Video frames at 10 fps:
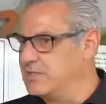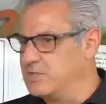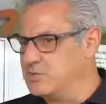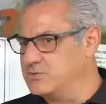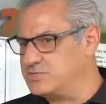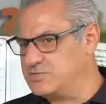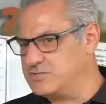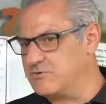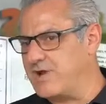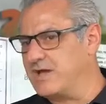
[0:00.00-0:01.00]
Lewis is the
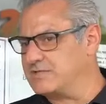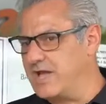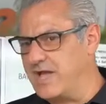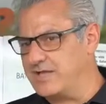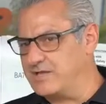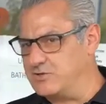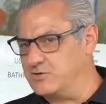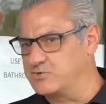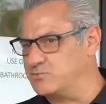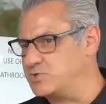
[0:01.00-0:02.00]
ground guy.
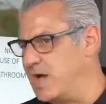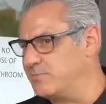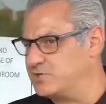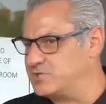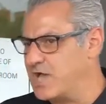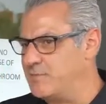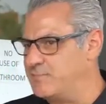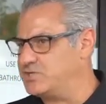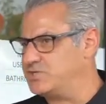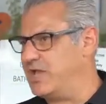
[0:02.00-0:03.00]
Goes from job to job
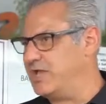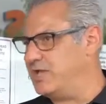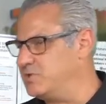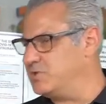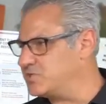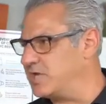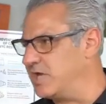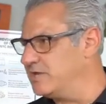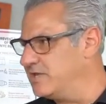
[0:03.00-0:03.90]
each day. Him and his son.